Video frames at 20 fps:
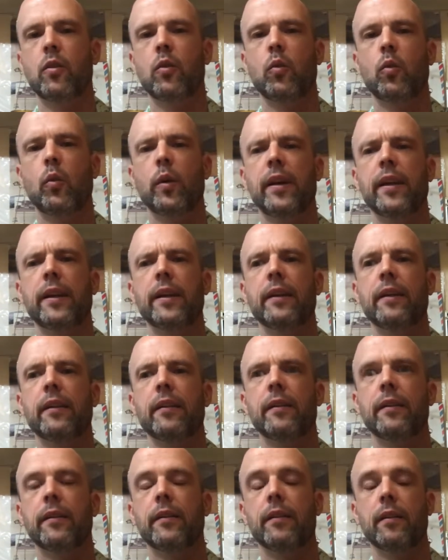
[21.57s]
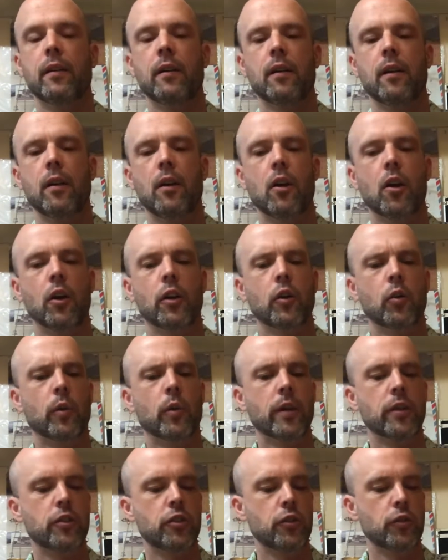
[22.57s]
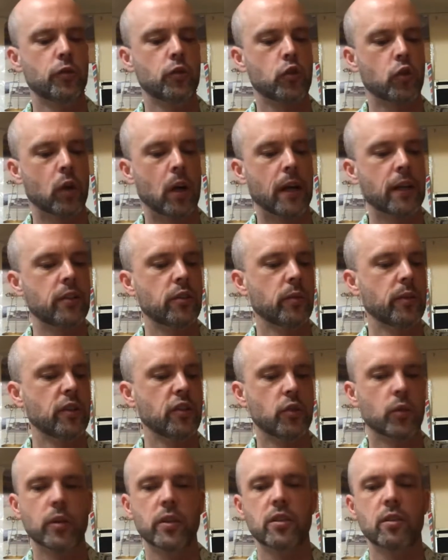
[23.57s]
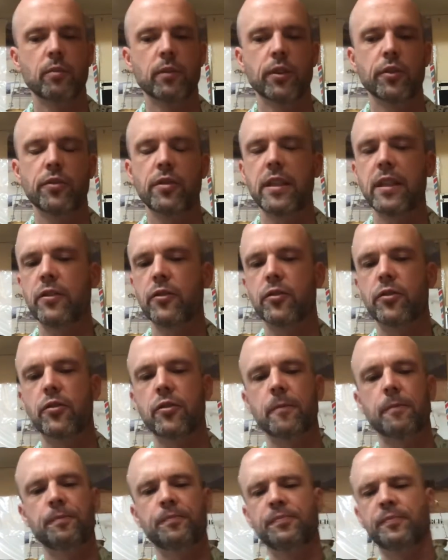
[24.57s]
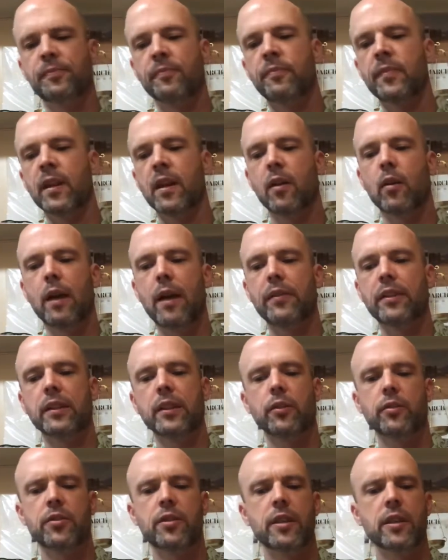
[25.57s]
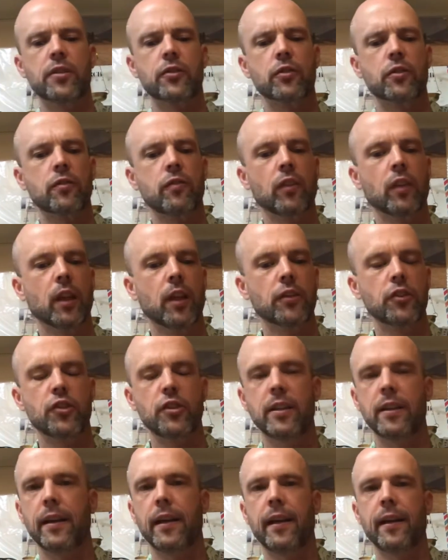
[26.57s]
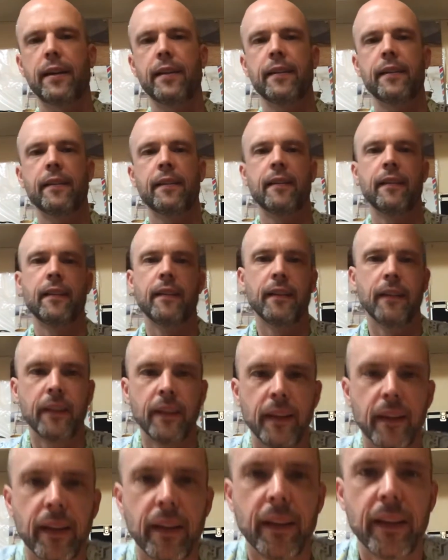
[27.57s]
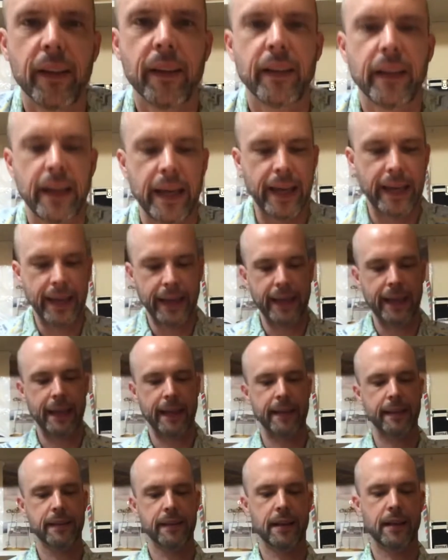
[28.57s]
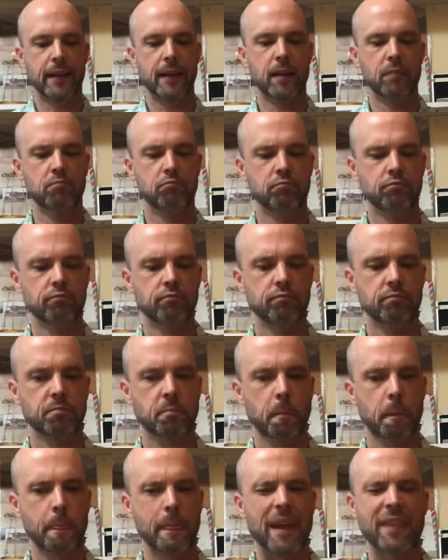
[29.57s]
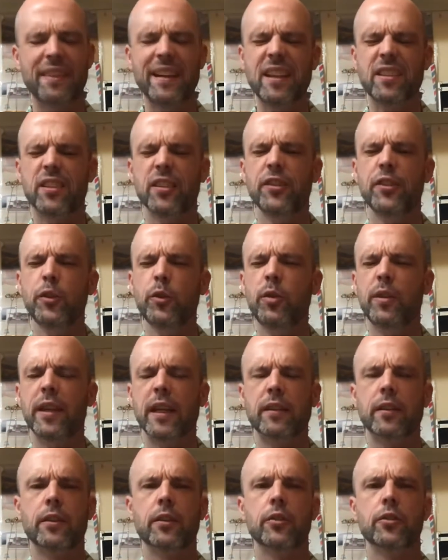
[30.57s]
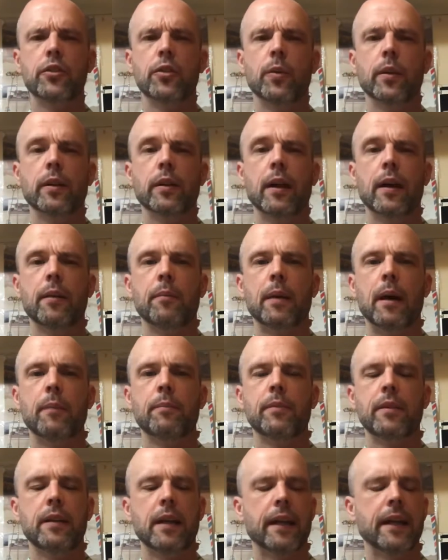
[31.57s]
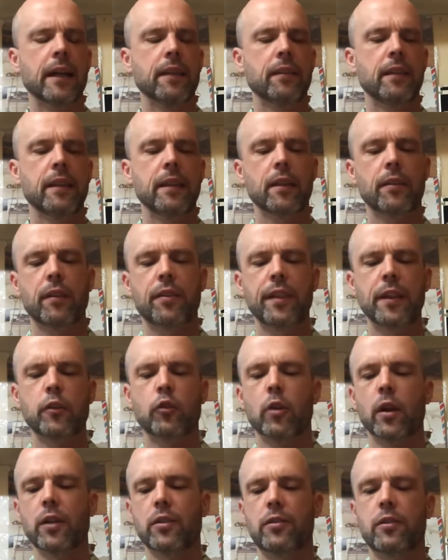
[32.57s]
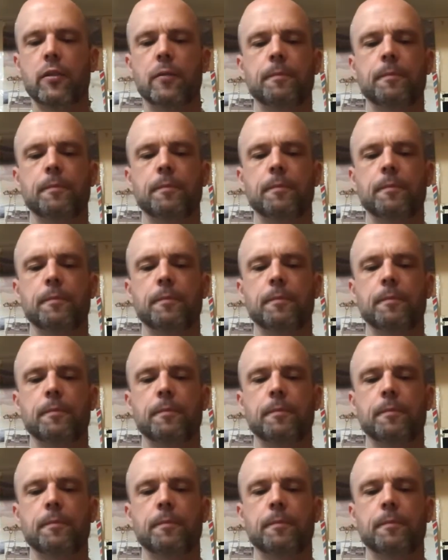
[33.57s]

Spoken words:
we are going to try to enjoy some Little Caesars. Having Little Caesars for lunch today. And I think it's a new thing that they're doing. I got the thin crust.